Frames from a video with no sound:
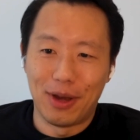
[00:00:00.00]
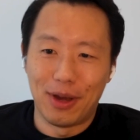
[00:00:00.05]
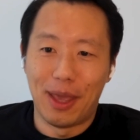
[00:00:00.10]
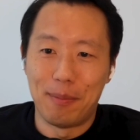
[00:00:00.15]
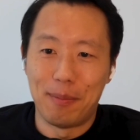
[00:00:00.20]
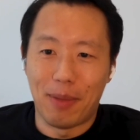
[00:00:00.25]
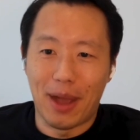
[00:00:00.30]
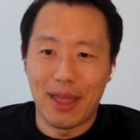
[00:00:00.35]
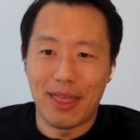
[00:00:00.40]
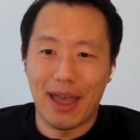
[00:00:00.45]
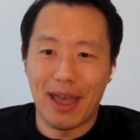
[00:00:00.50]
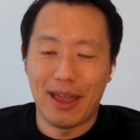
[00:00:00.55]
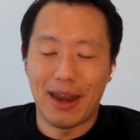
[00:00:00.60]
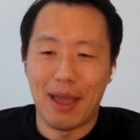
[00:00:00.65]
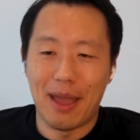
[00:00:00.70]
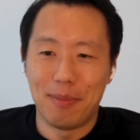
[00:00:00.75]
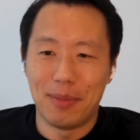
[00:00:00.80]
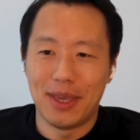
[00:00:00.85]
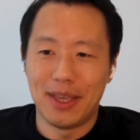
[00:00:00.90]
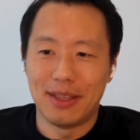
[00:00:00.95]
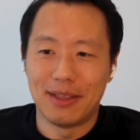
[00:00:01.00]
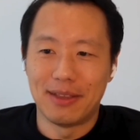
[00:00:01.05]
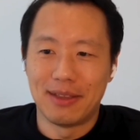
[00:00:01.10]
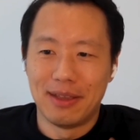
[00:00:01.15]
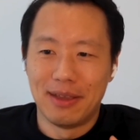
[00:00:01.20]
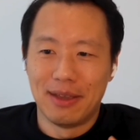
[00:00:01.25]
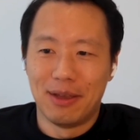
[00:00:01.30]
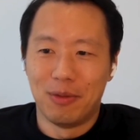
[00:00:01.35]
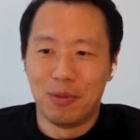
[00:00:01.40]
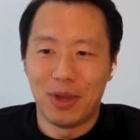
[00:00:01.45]
And by that, I mean,
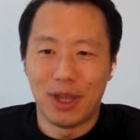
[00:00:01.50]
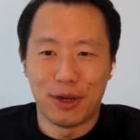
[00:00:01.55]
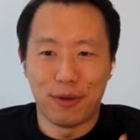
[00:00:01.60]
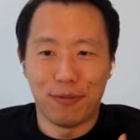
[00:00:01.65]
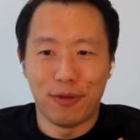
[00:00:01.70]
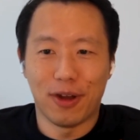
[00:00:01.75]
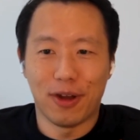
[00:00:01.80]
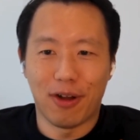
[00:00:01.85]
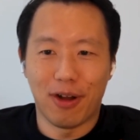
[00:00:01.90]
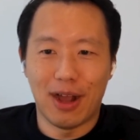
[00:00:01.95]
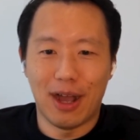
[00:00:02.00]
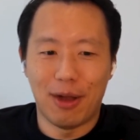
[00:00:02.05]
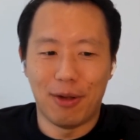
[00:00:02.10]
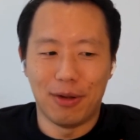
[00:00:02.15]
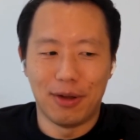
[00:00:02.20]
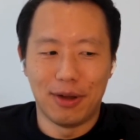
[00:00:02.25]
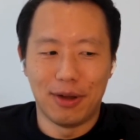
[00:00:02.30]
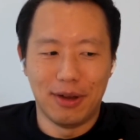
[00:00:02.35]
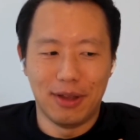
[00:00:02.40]
we had to figure out